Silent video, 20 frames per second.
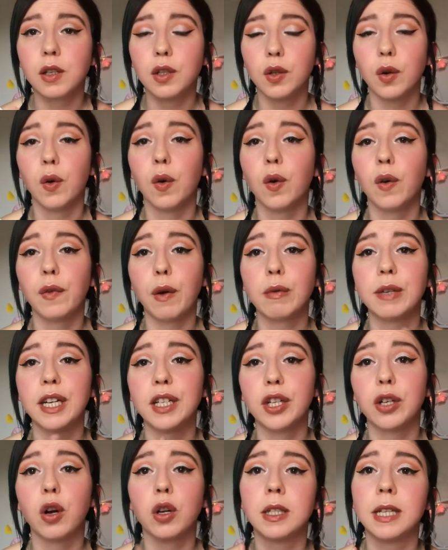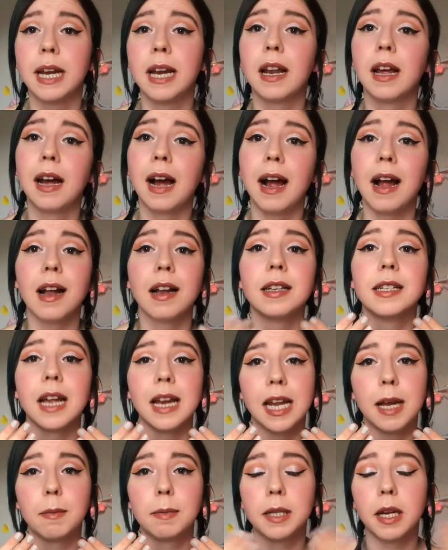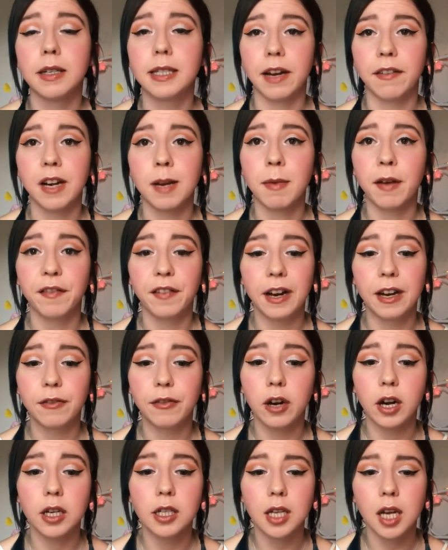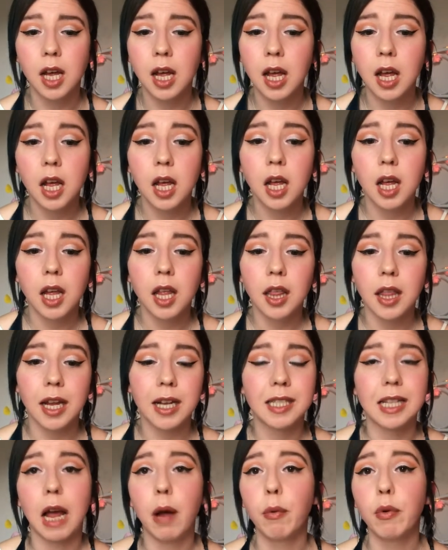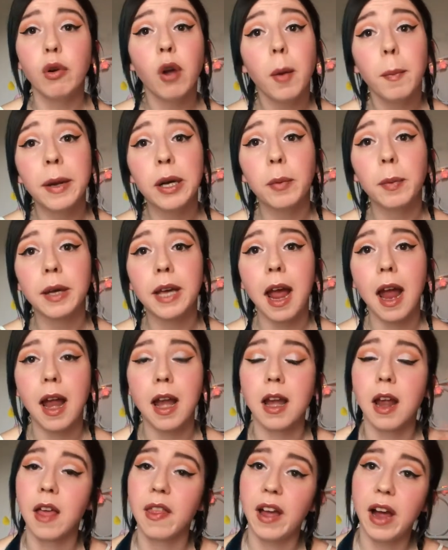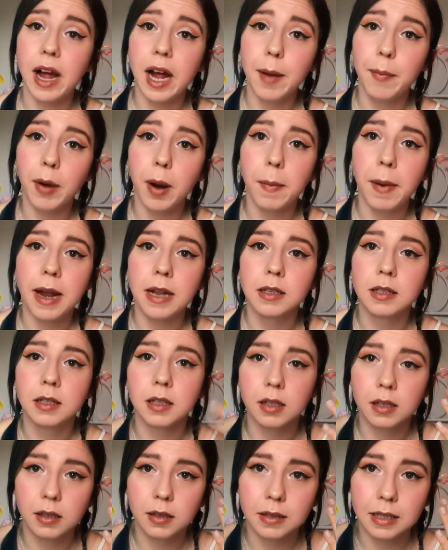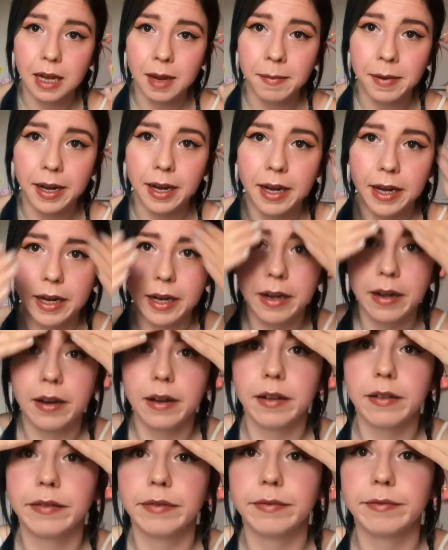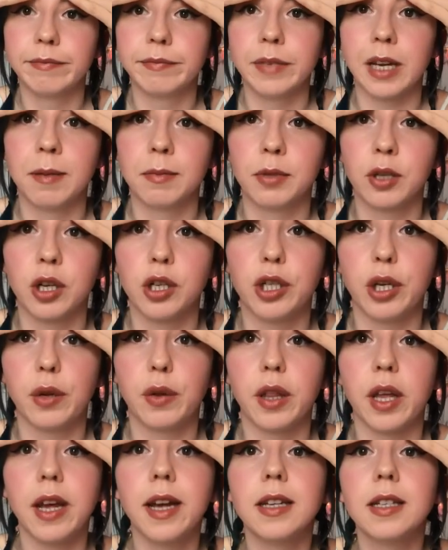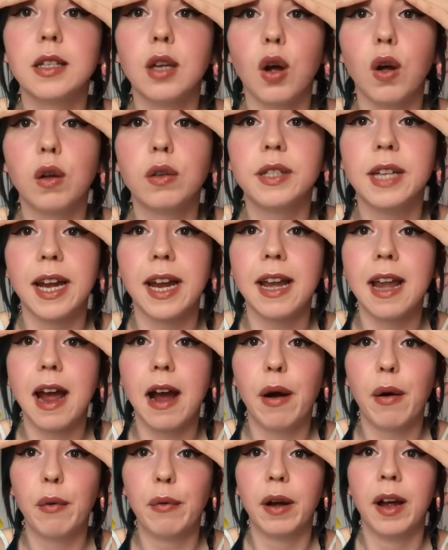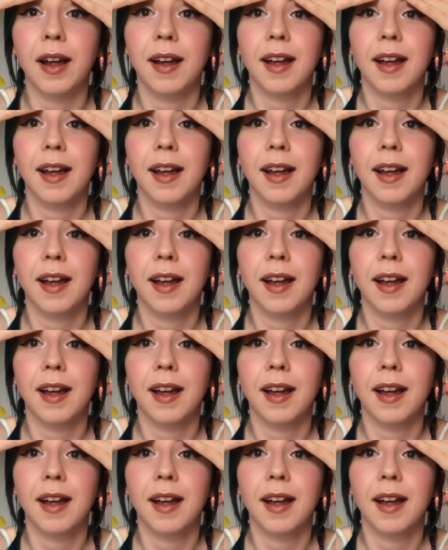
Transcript: So foundation, concealer and lips are definitely my favourite. Things that I would not pick up again are the eyebrow pencils. I mean, I'm just gonna do this all day now.